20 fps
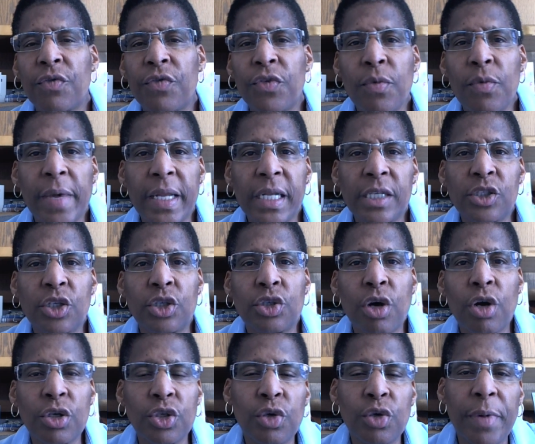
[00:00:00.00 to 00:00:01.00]
few minutes to
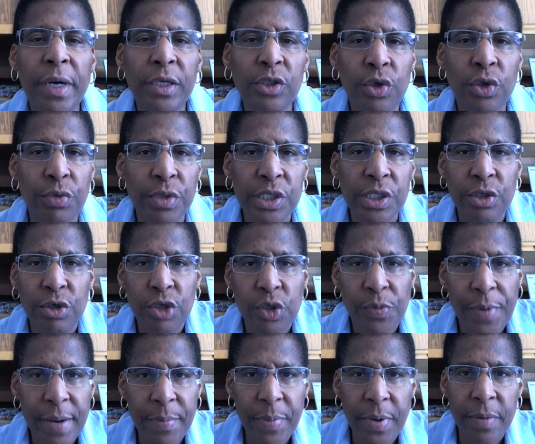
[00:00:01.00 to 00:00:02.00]
talk to you about your research
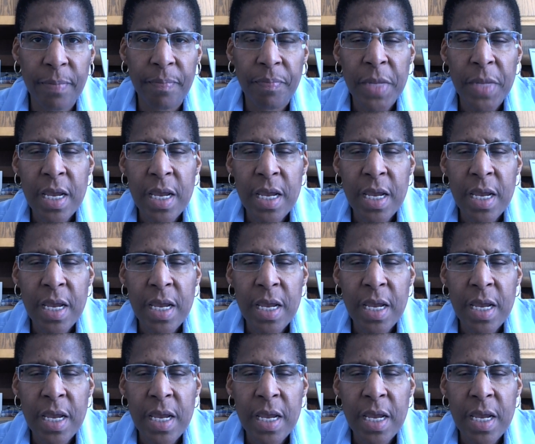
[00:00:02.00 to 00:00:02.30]
paper.